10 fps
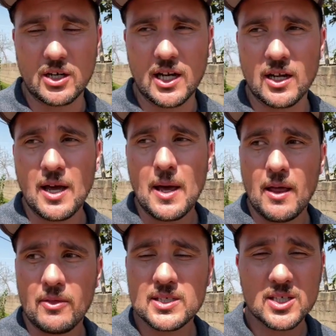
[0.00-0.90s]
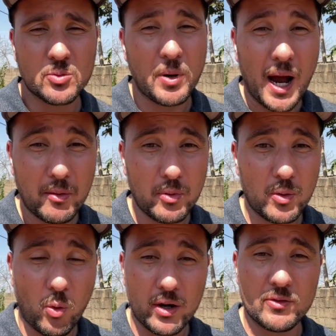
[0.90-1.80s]
And this is probably
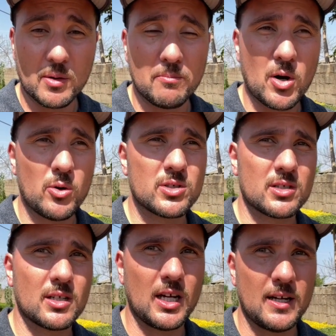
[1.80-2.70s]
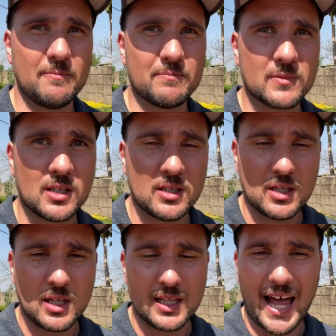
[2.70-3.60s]
one of the most
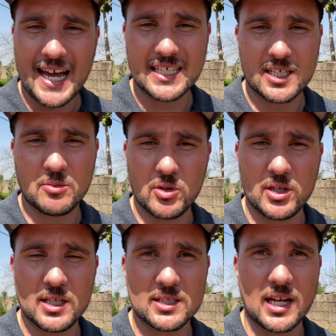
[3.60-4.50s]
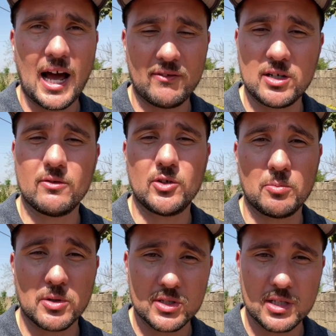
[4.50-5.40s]
lacking communities that I've interviewed
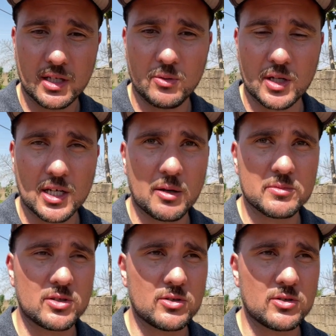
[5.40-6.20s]
personally when it comes to